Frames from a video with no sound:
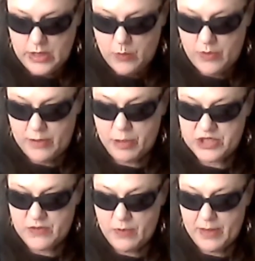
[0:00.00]
With a
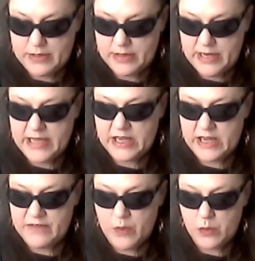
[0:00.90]
push of a button, he could
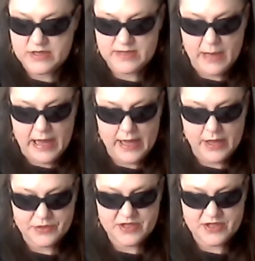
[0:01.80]
evoke
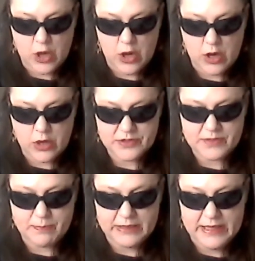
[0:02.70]
smiles,
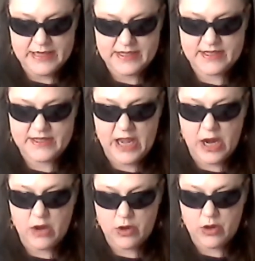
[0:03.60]
snarls, bliss,
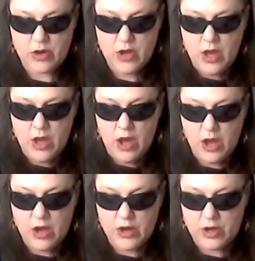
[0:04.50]
terror,
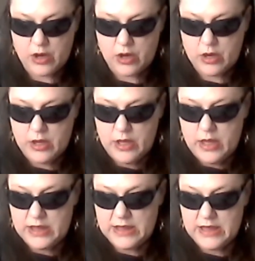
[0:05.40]
hunger,
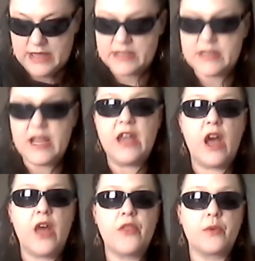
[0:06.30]
lust, and
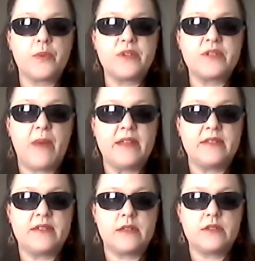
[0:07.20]
other
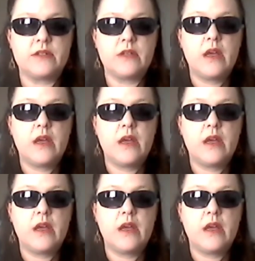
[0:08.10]
responses.